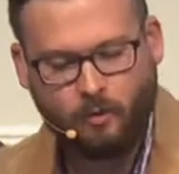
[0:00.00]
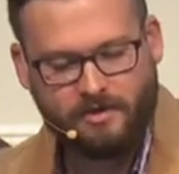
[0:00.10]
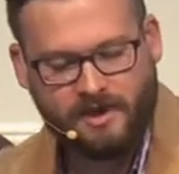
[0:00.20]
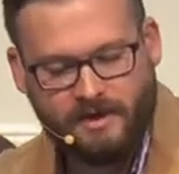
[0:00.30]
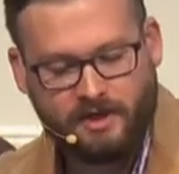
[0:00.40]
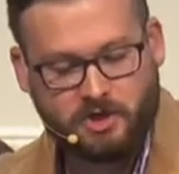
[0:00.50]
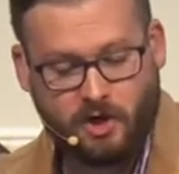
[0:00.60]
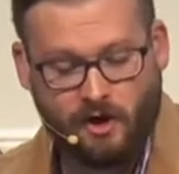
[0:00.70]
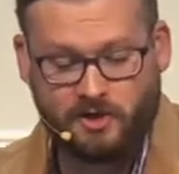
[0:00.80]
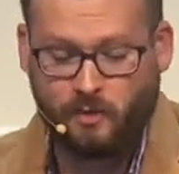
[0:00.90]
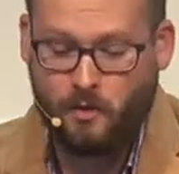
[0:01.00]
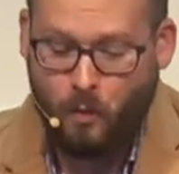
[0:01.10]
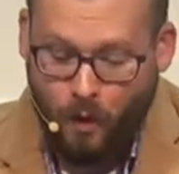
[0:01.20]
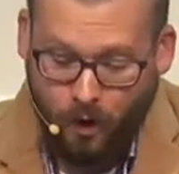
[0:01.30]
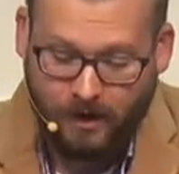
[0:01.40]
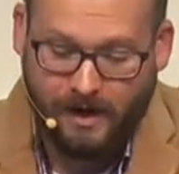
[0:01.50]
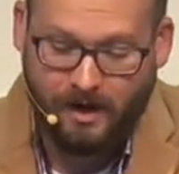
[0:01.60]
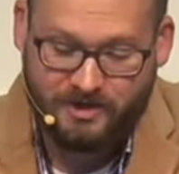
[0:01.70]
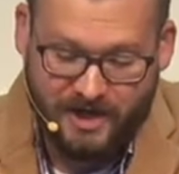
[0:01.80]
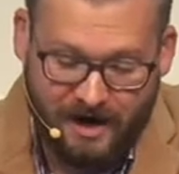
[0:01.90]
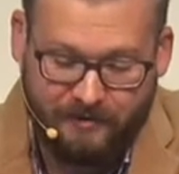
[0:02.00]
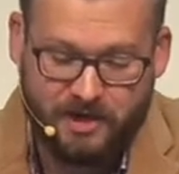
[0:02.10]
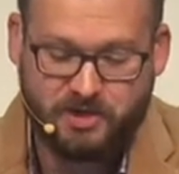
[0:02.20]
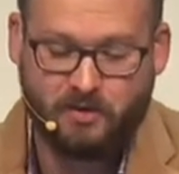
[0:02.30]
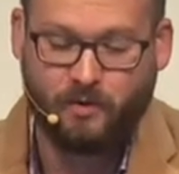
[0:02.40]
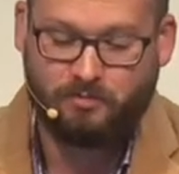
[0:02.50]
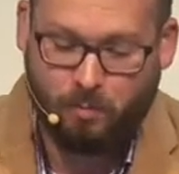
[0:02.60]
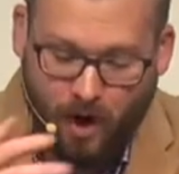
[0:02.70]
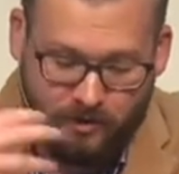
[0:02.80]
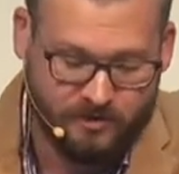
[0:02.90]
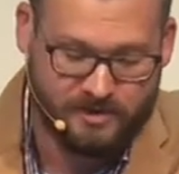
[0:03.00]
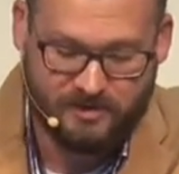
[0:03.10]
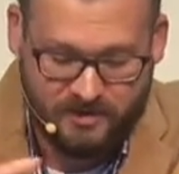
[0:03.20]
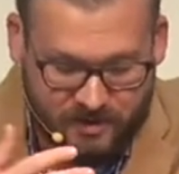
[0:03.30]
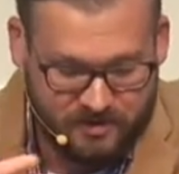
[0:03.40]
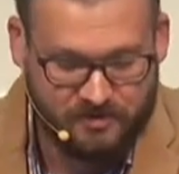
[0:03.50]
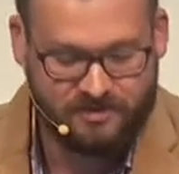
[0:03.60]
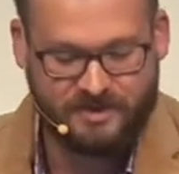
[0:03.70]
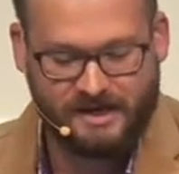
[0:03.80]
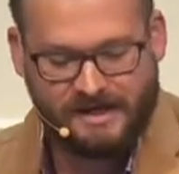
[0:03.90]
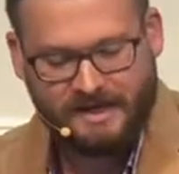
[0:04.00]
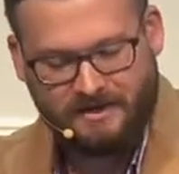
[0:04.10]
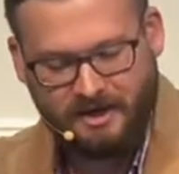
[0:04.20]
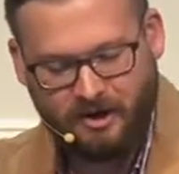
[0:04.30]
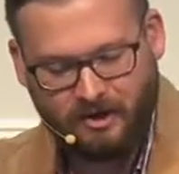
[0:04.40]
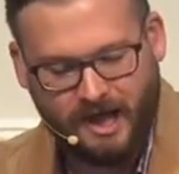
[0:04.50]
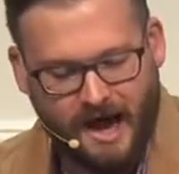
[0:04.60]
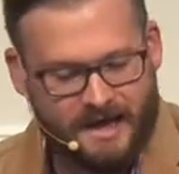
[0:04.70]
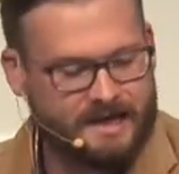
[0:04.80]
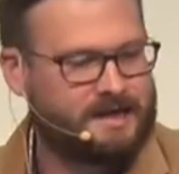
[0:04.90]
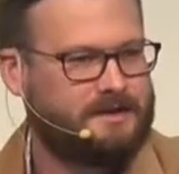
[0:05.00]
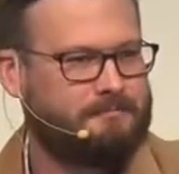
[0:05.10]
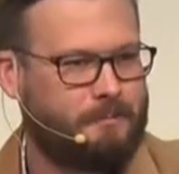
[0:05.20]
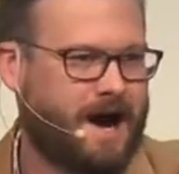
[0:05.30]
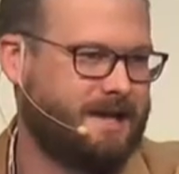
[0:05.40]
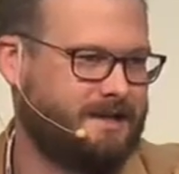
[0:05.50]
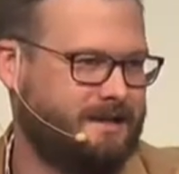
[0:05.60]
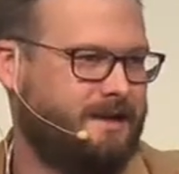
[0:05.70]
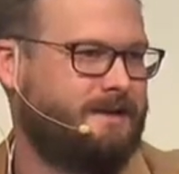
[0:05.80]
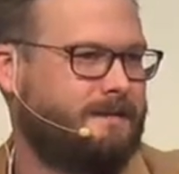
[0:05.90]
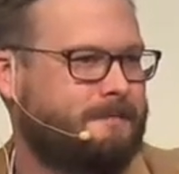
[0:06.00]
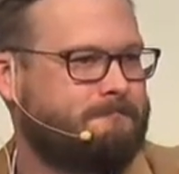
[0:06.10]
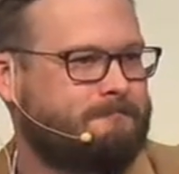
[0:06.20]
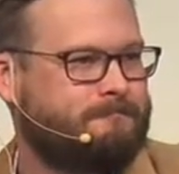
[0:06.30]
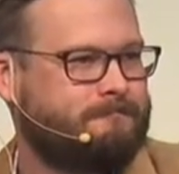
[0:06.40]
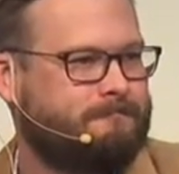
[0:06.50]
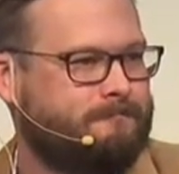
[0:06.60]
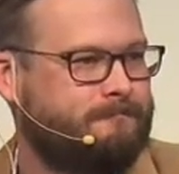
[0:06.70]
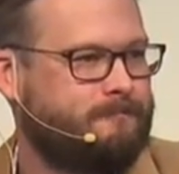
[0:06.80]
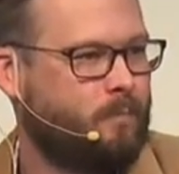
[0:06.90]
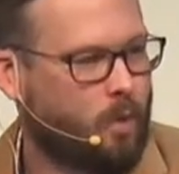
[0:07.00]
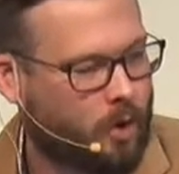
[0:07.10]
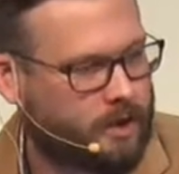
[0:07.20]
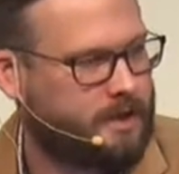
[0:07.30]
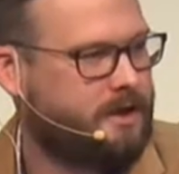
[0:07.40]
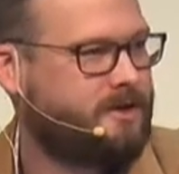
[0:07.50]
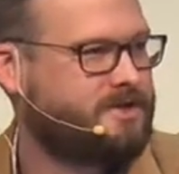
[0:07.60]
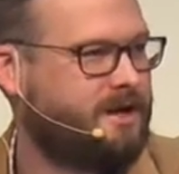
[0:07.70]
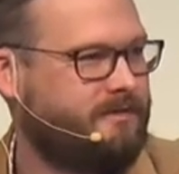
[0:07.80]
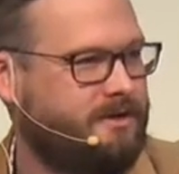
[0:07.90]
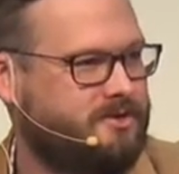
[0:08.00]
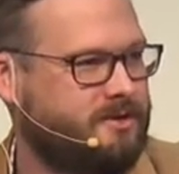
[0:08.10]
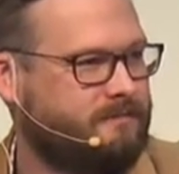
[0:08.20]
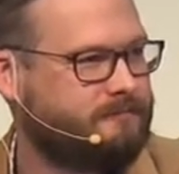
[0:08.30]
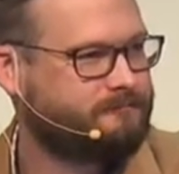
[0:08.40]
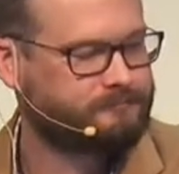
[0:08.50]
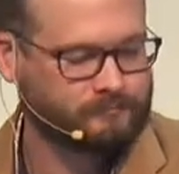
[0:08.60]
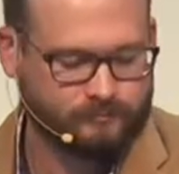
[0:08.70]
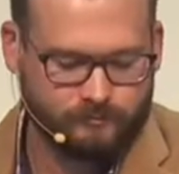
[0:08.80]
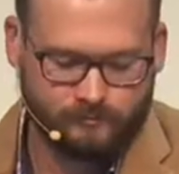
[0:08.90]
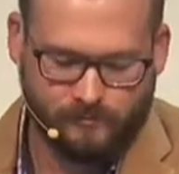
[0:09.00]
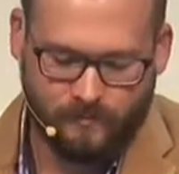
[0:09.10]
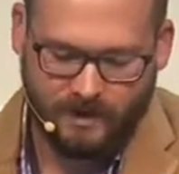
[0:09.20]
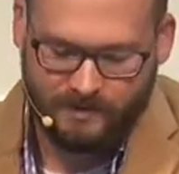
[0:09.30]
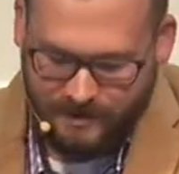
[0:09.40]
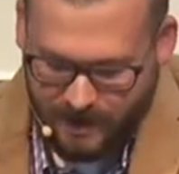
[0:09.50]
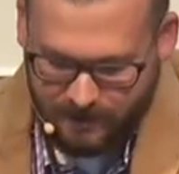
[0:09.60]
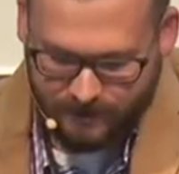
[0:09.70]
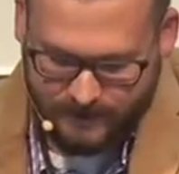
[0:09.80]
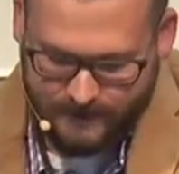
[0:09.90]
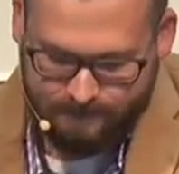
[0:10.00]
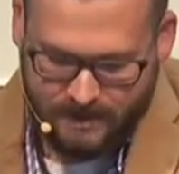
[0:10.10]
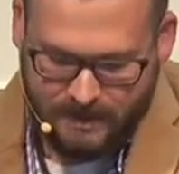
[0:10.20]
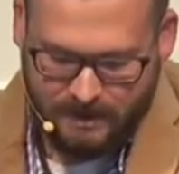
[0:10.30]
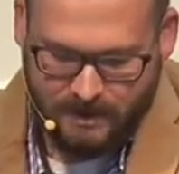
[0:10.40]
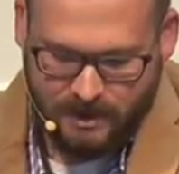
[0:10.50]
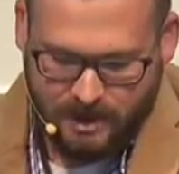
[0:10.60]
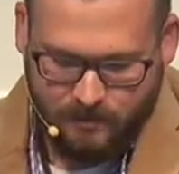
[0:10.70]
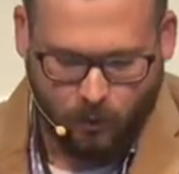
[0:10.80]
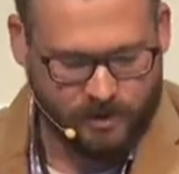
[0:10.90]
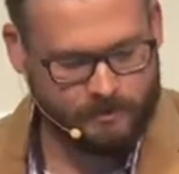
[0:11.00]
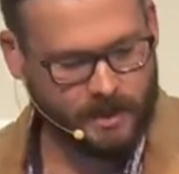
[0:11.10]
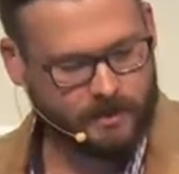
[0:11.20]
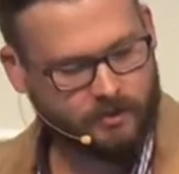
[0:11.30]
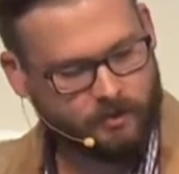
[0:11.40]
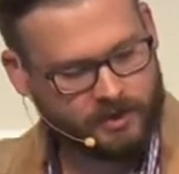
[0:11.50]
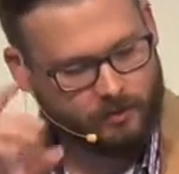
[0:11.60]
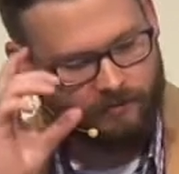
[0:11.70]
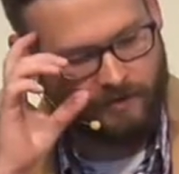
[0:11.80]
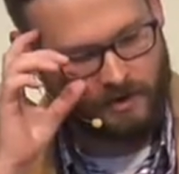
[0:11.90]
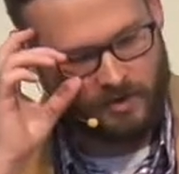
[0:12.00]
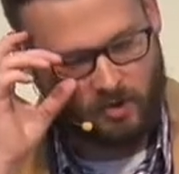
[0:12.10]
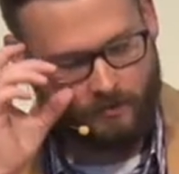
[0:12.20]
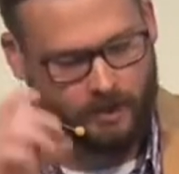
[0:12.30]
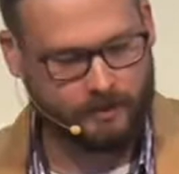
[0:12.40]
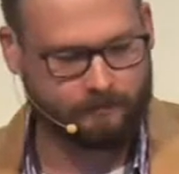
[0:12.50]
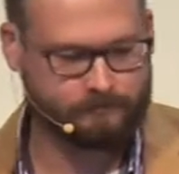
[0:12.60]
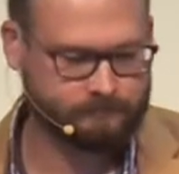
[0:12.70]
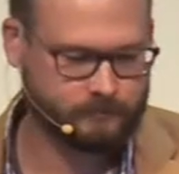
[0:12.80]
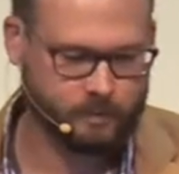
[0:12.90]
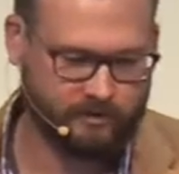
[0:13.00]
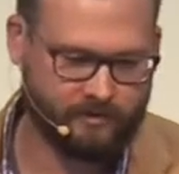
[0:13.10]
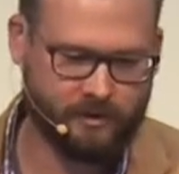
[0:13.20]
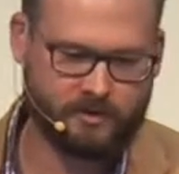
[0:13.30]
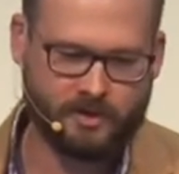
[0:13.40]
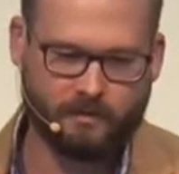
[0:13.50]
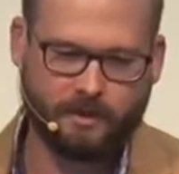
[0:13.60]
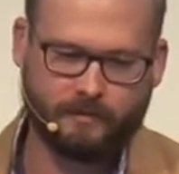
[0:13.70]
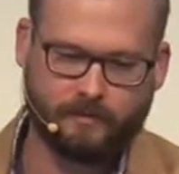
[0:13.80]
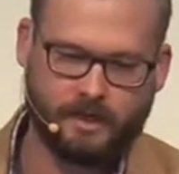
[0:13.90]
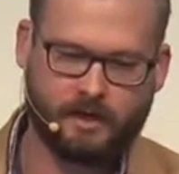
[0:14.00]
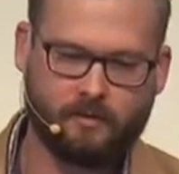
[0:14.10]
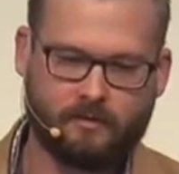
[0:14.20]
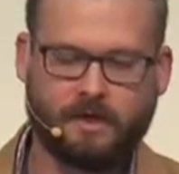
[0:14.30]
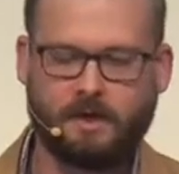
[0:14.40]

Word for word: within the church. We work out our salvation with brothers and sisters that are like minded. Working out our salvation daily. But what does it mean to do this with fear and trembling? With fear and trembling, you know?